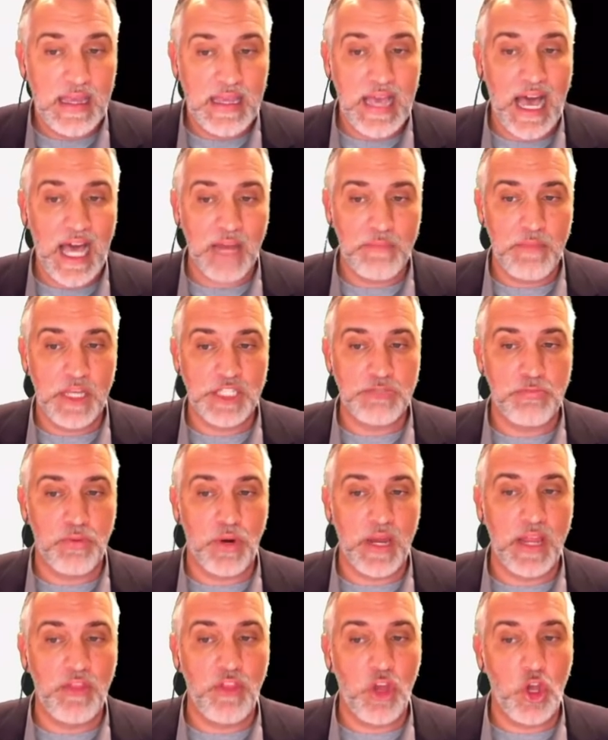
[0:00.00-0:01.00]
God must
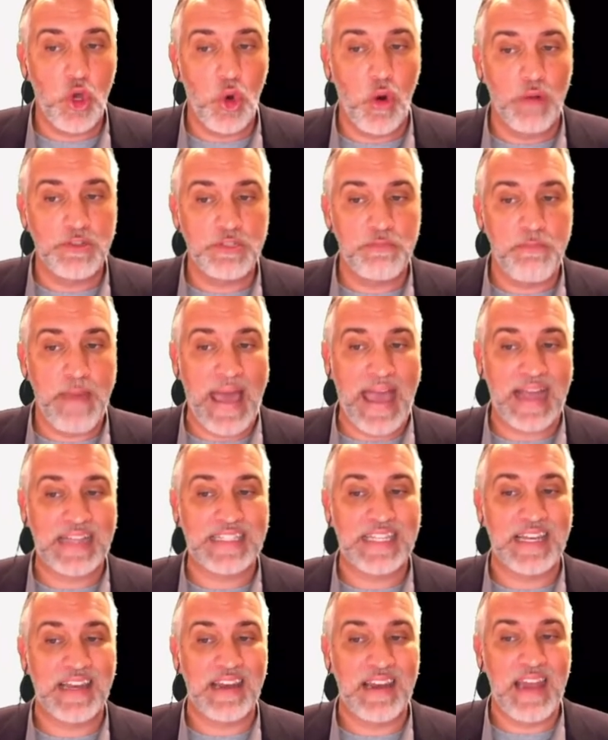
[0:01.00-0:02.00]
bring the corpse
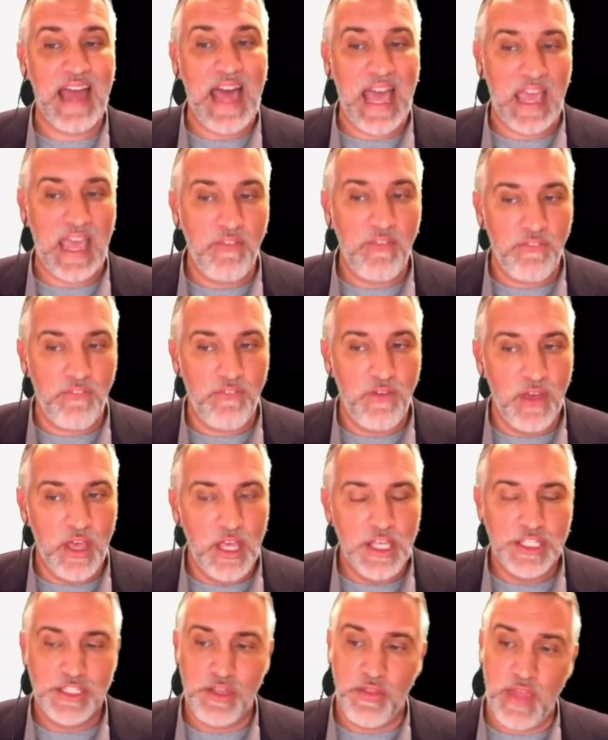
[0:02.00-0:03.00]
back to life
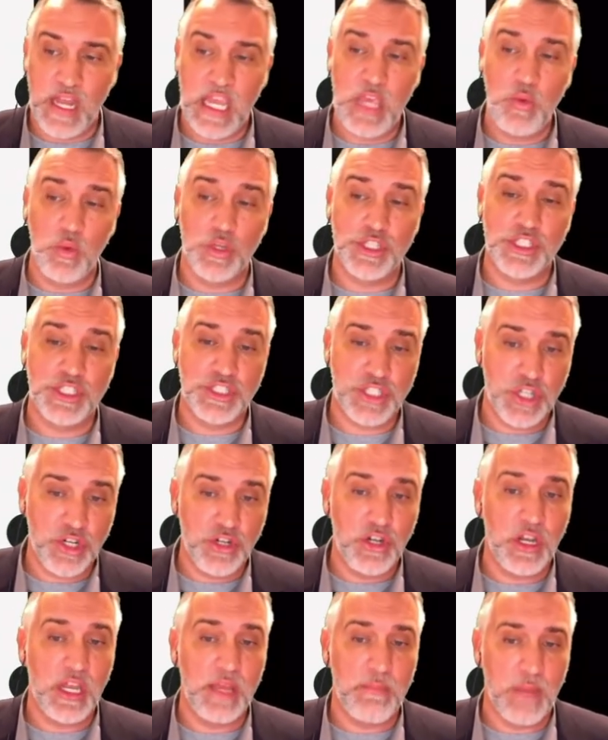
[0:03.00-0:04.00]
so that he will
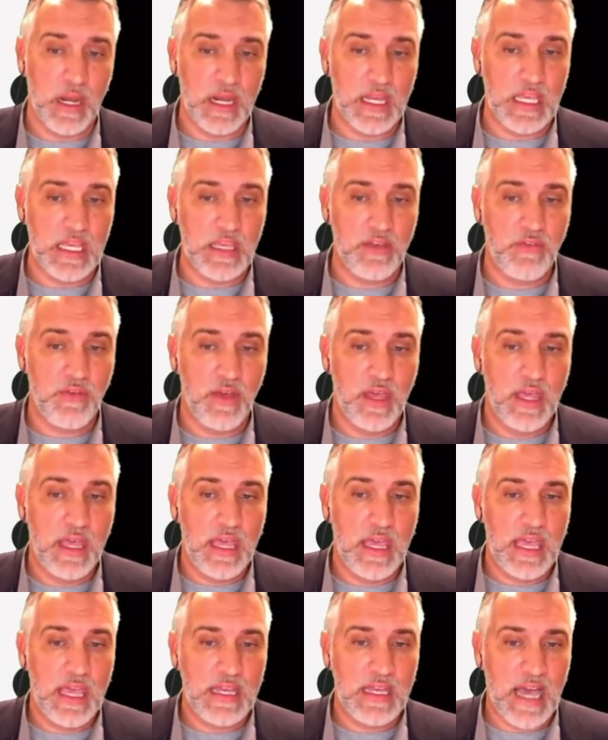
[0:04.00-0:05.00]
certainly believe
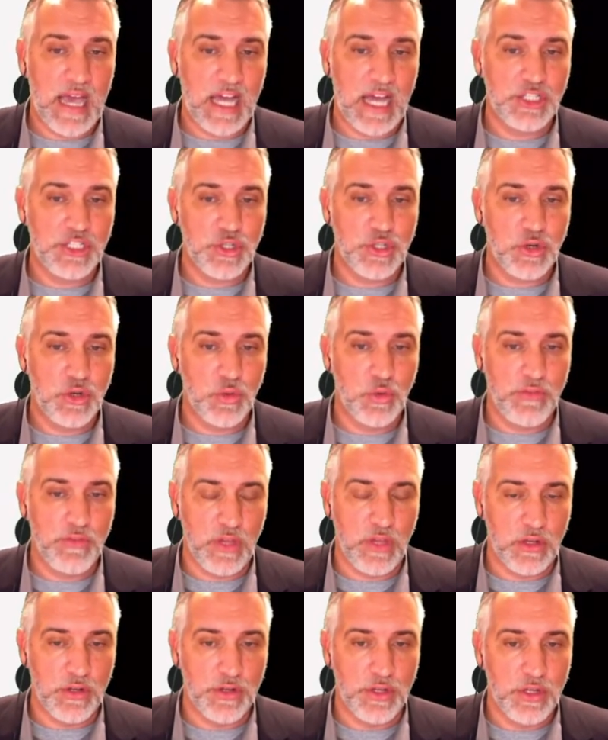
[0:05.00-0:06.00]
in God's
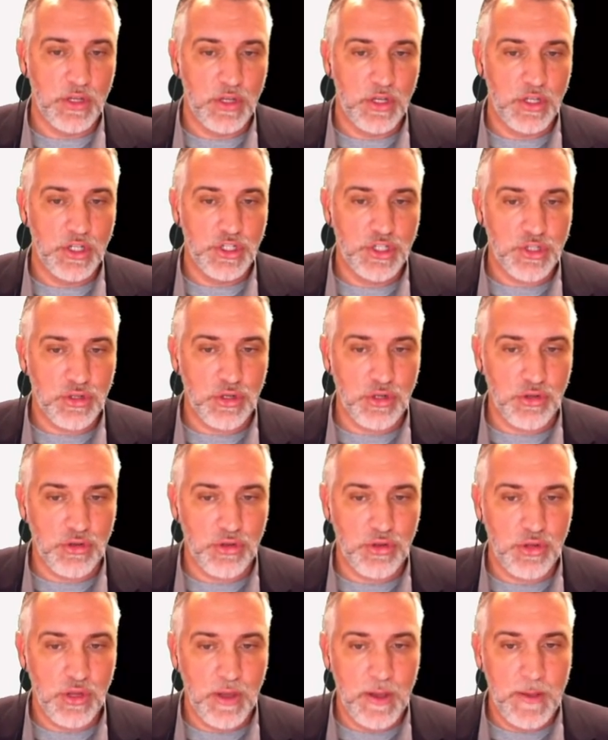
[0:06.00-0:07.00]
revealed
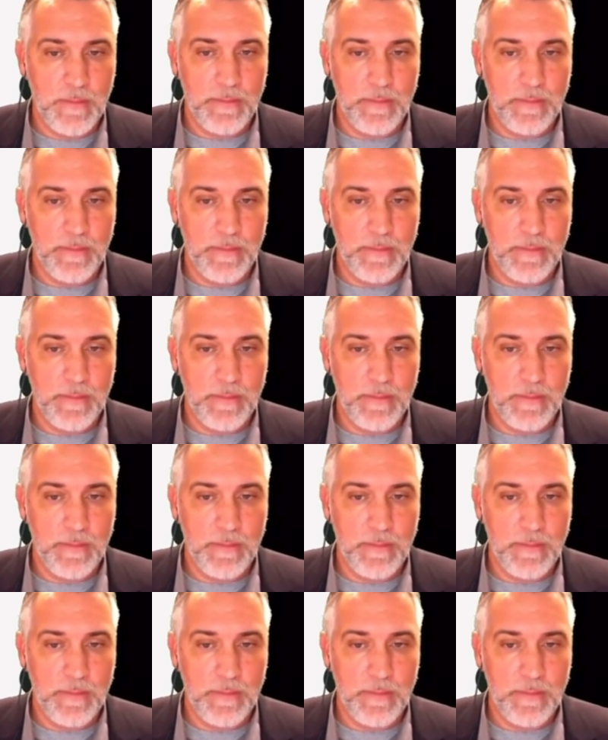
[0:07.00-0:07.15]
truth.